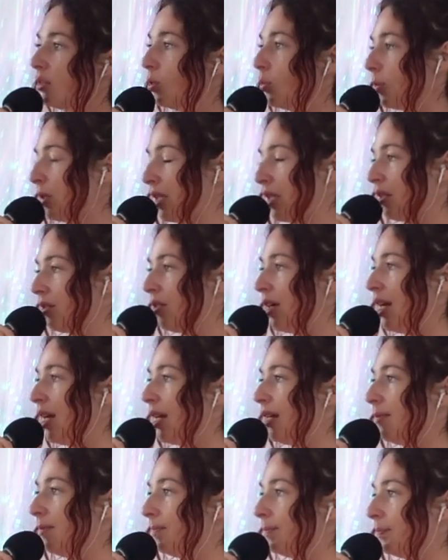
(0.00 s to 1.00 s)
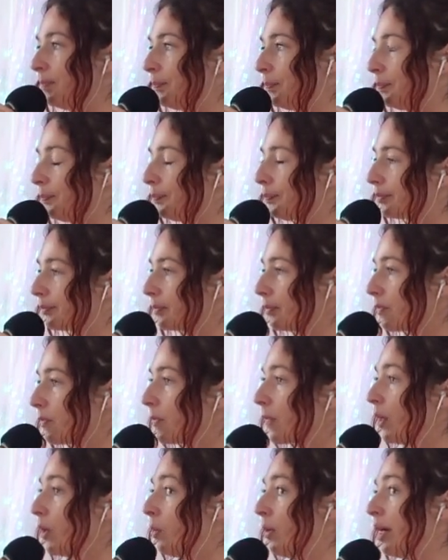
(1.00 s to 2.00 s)
looping in your head.
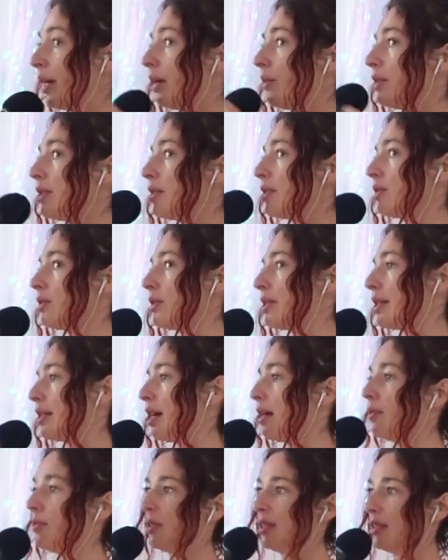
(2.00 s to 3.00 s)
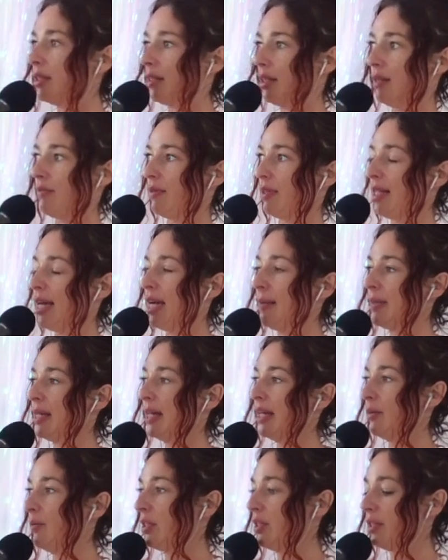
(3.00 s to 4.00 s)
What I would do is I wouldn't even time it.
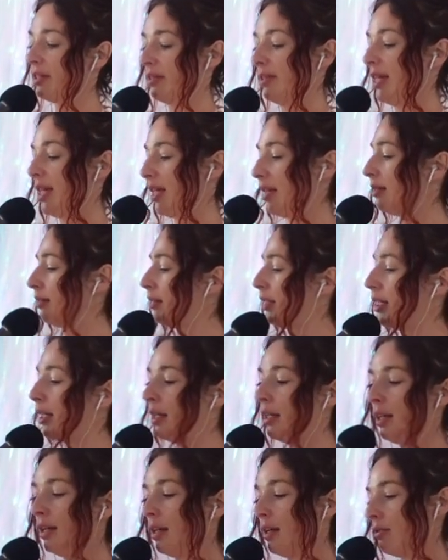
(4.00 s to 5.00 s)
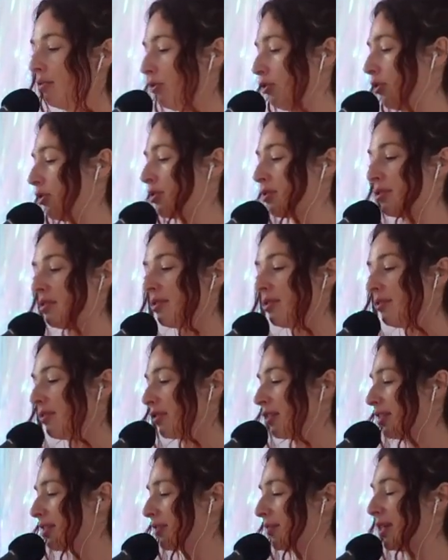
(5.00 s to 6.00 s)
I would just like journal
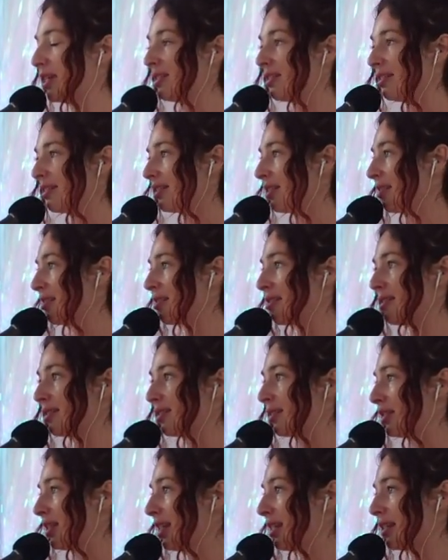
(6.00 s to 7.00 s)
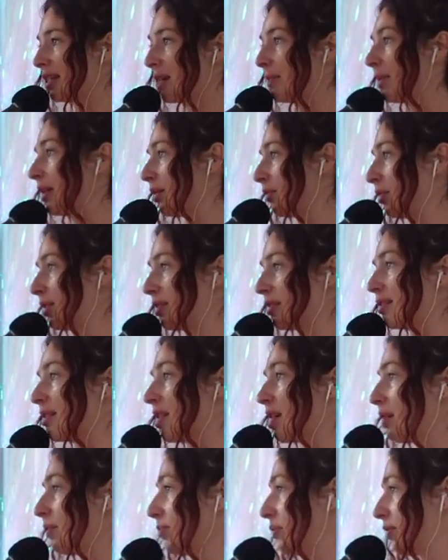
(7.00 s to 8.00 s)
for as much as the thoughts need to come out. I wouldn't
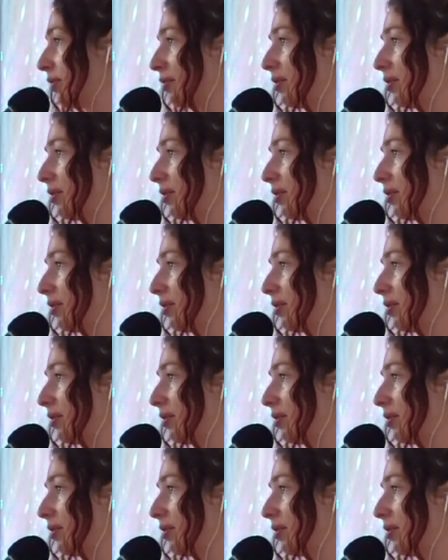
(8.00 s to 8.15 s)
stop